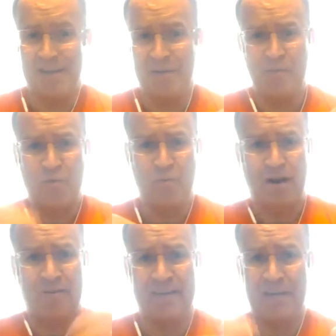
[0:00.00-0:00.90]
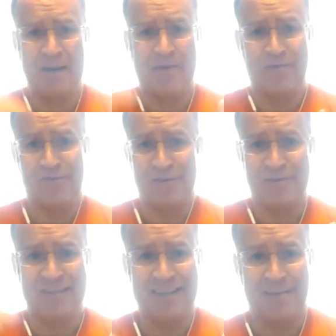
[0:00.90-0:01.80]
No more worrying about
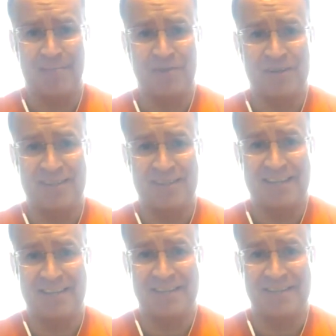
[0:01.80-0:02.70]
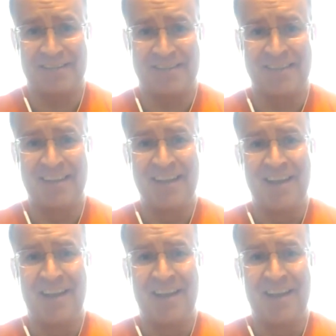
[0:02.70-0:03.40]
grossing up transactions,